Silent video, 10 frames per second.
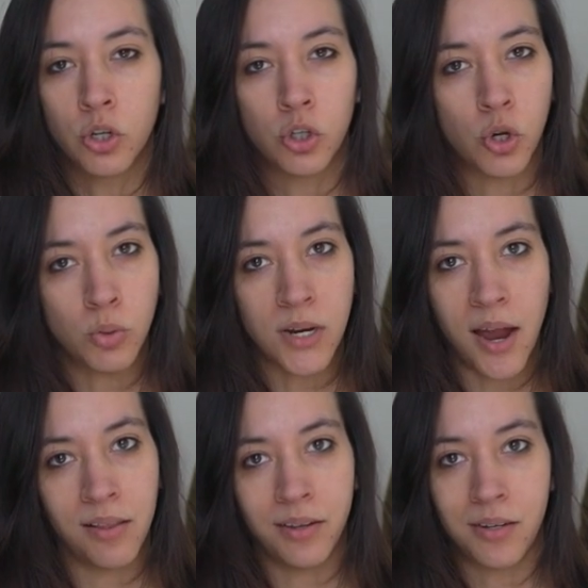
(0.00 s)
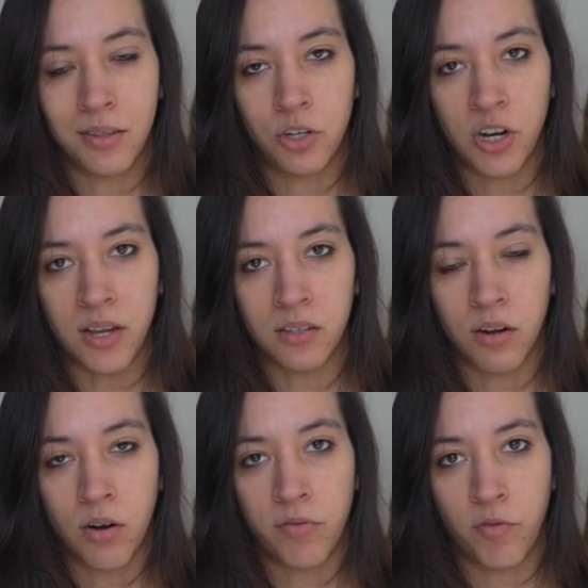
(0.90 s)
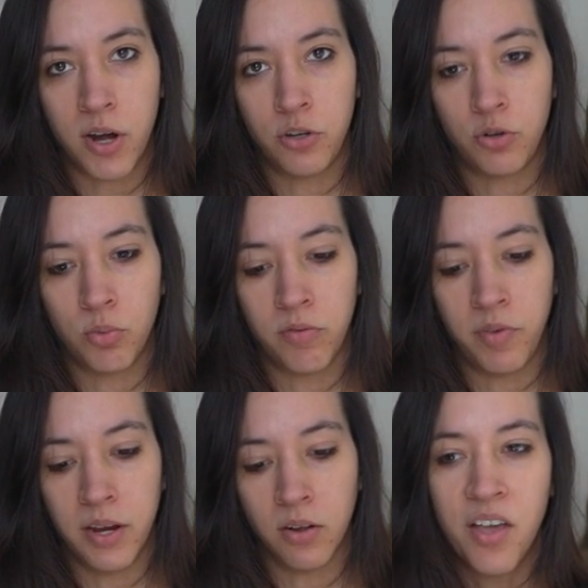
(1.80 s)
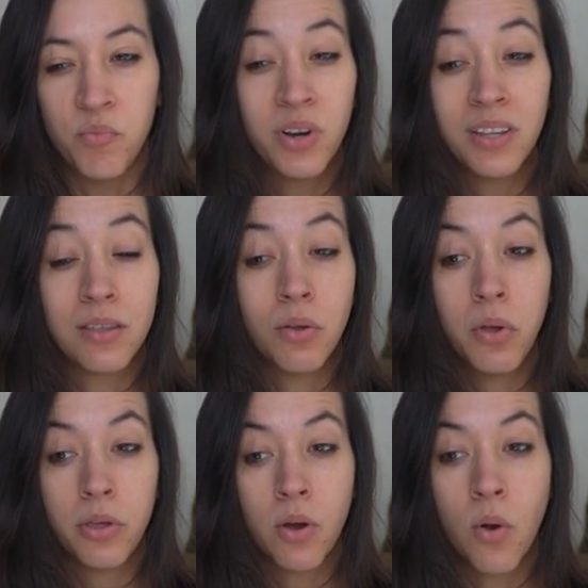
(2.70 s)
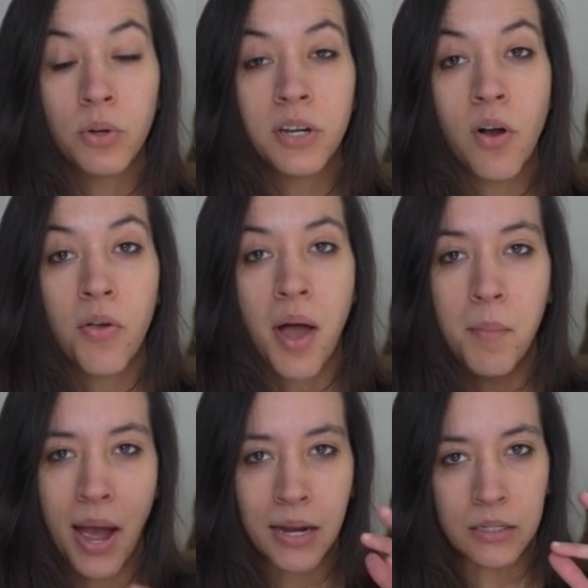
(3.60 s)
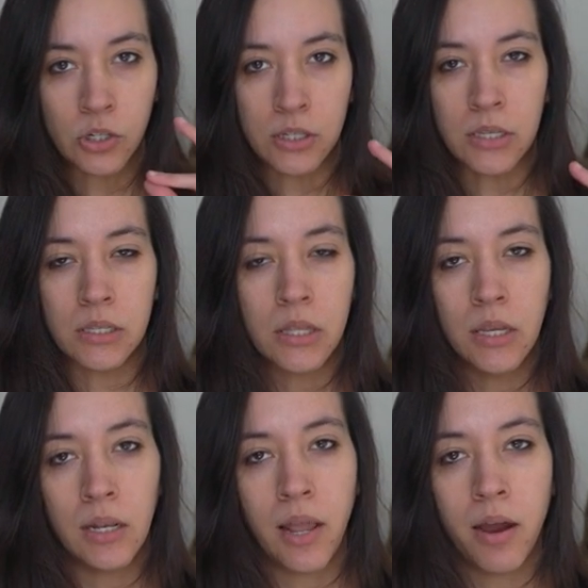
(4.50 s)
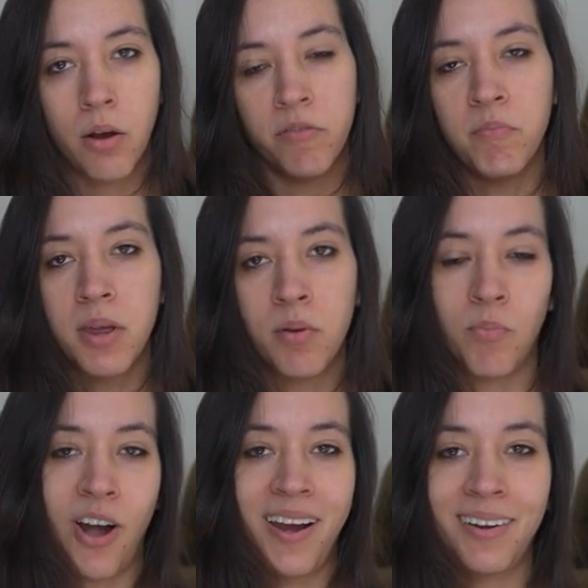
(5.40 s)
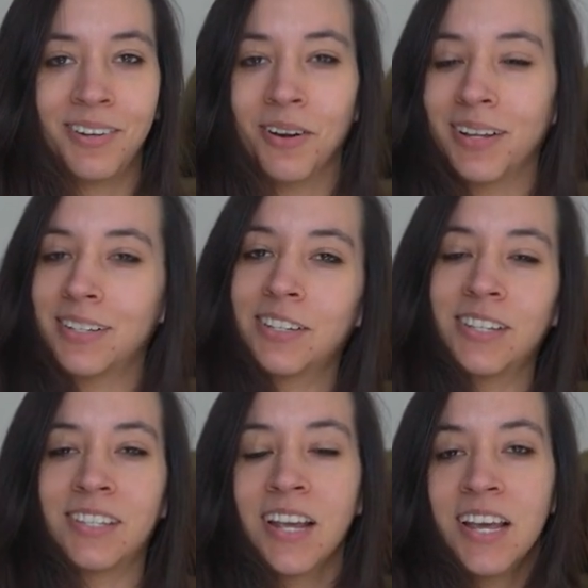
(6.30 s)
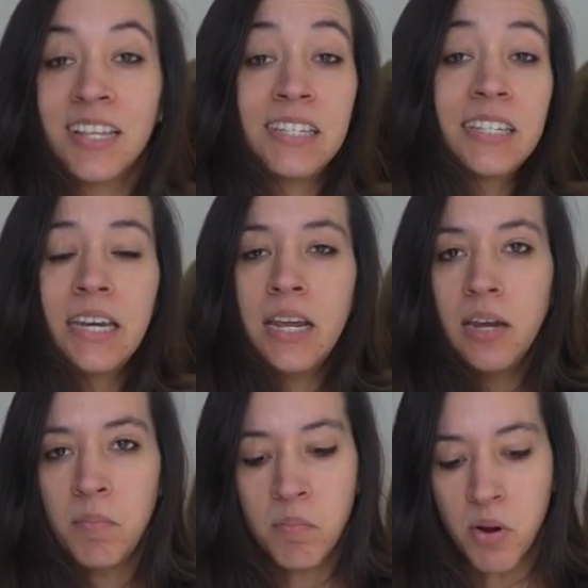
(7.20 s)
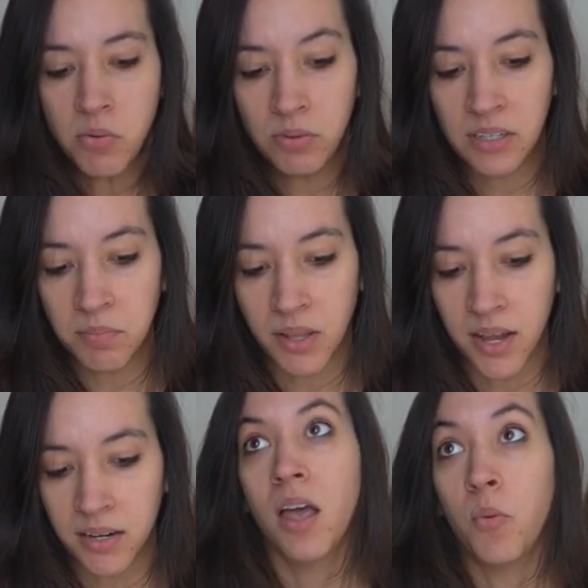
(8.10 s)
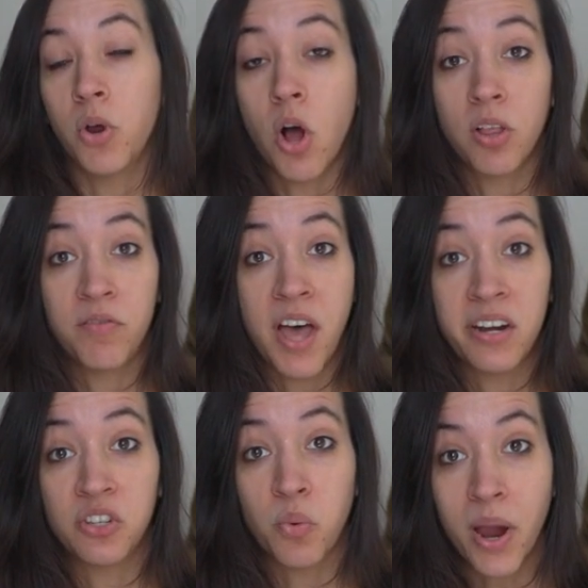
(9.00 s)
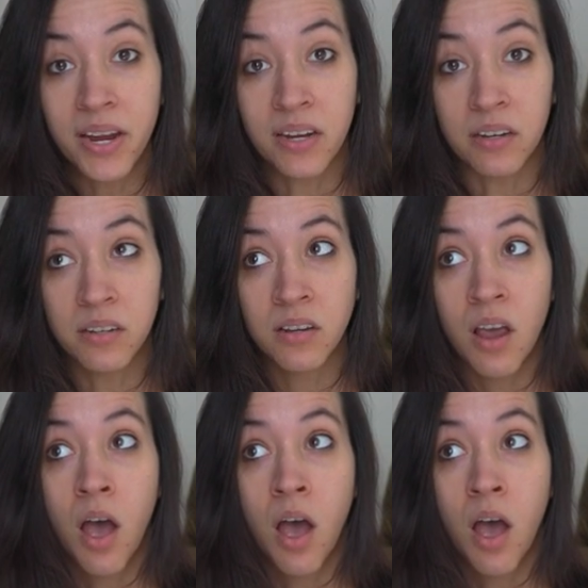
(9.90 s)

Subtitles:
so tightly to the chest and are afraid to reveal. And really, the only thing holding all that back is just this thin layer of membrane, you know, like just the skin, bones, and blood. And when all of that is awakened,